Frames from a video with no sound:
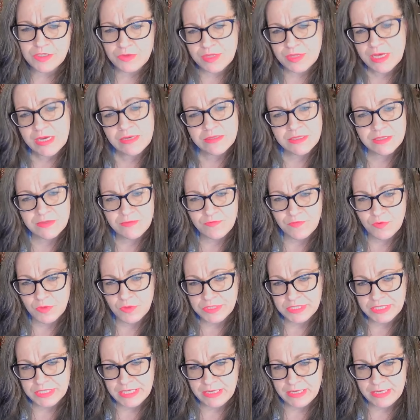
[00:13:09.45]

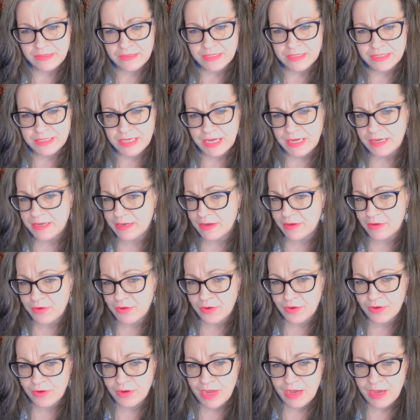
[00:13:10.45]
2014, staying at
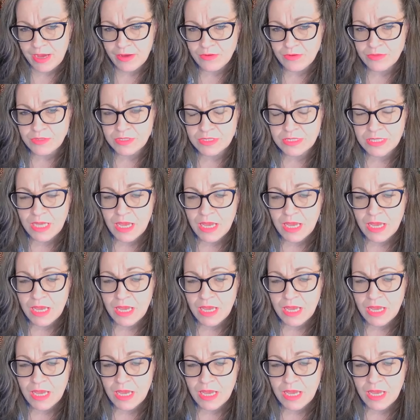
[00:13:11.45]
her house,